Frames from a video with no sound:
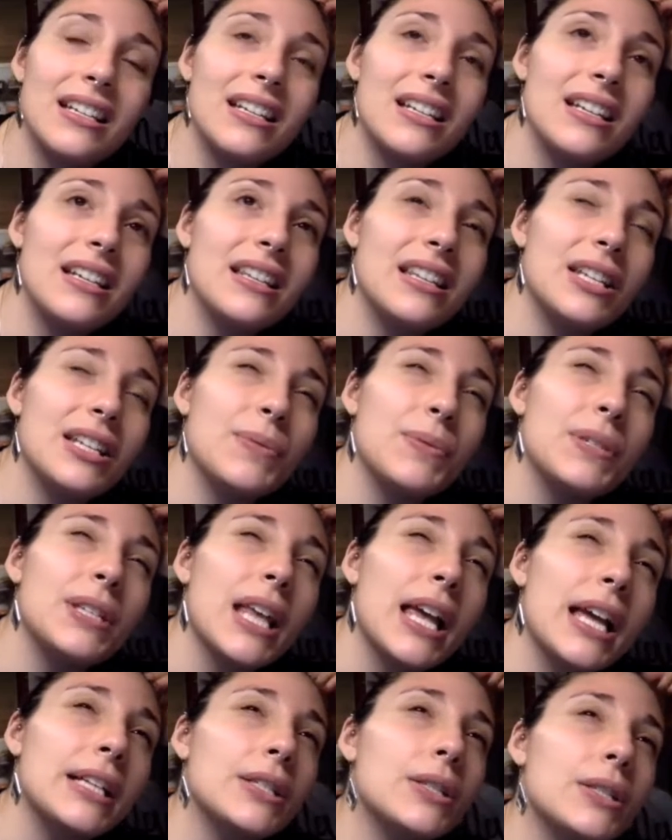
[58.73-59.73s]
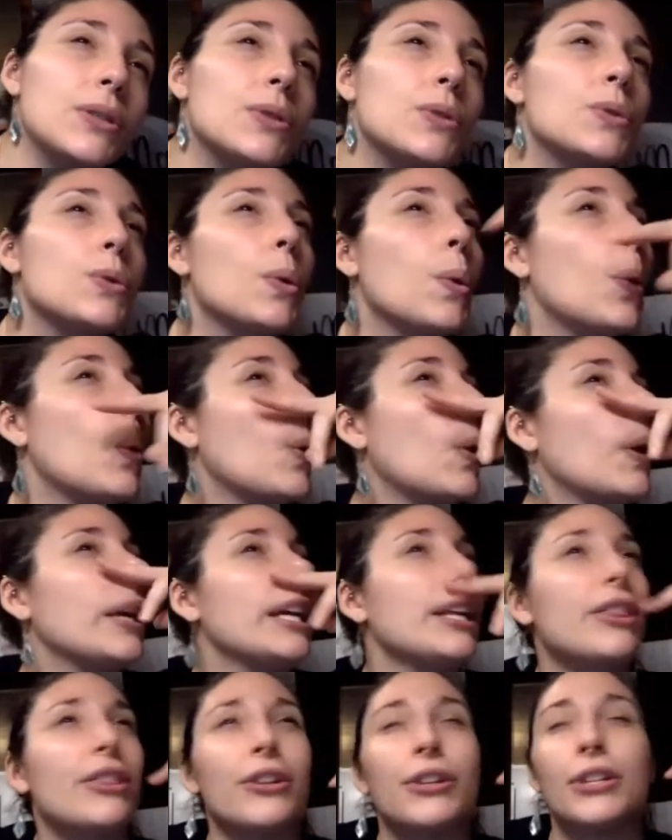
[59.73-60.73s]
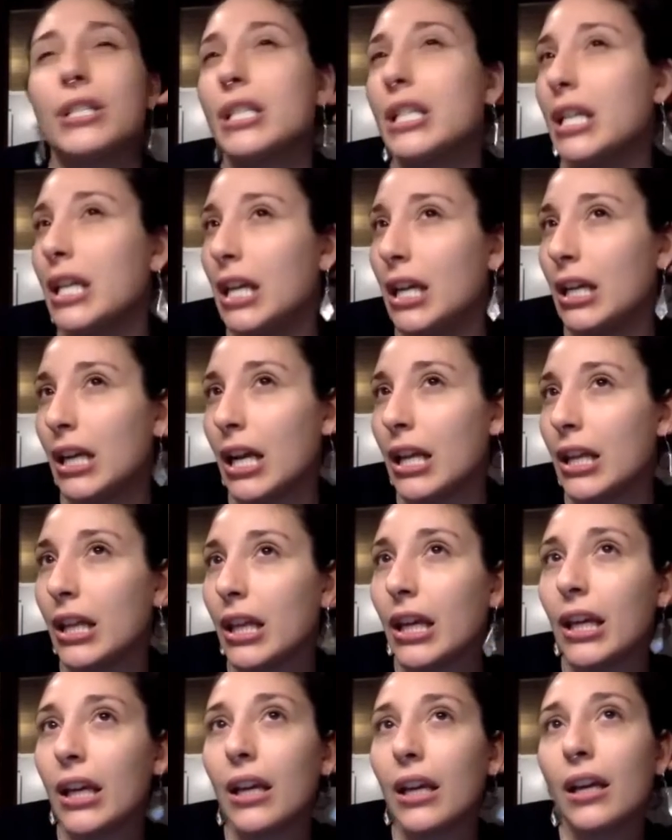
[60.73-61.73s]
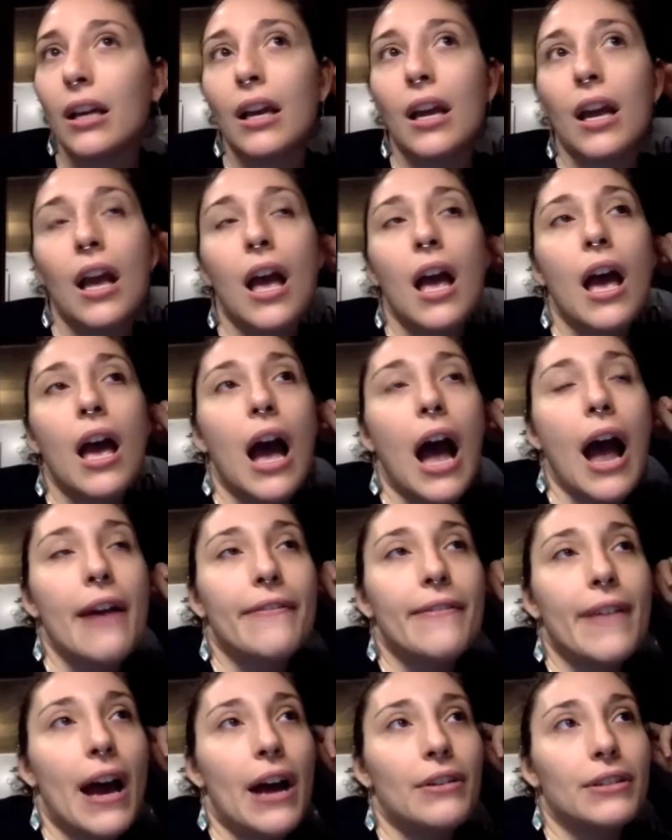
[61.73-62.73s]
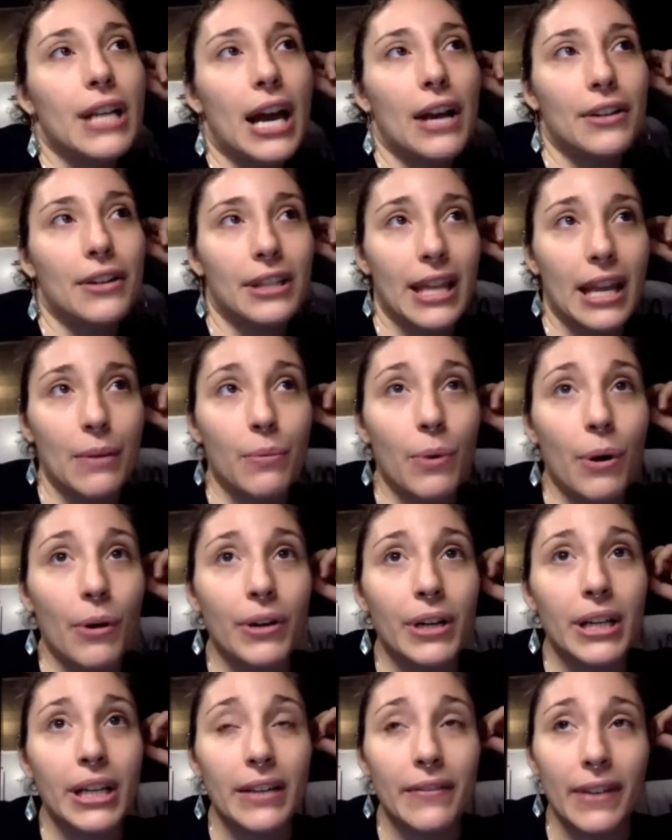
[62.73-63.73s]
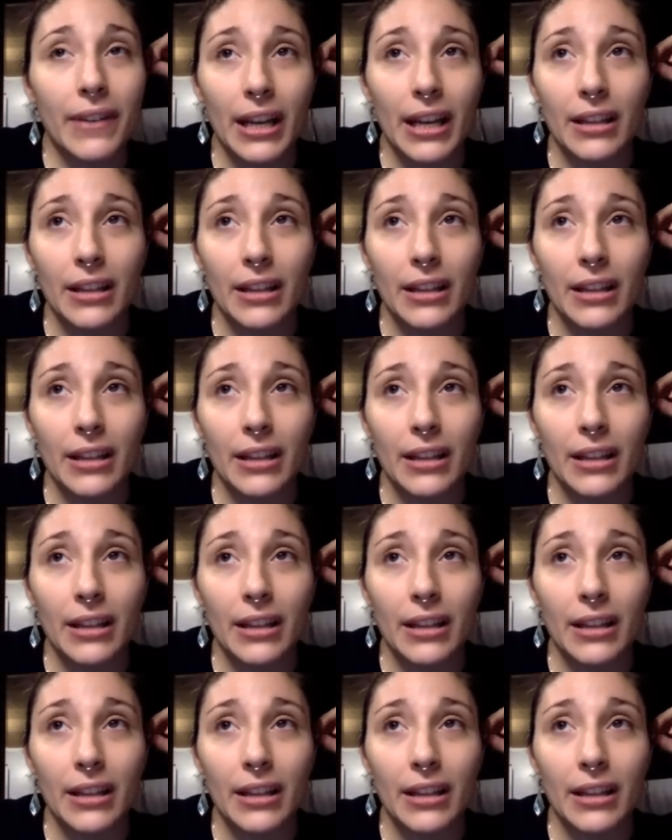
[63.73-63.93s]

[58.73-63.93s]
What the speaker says: this was like 2013, I think. I found out that they weren't giving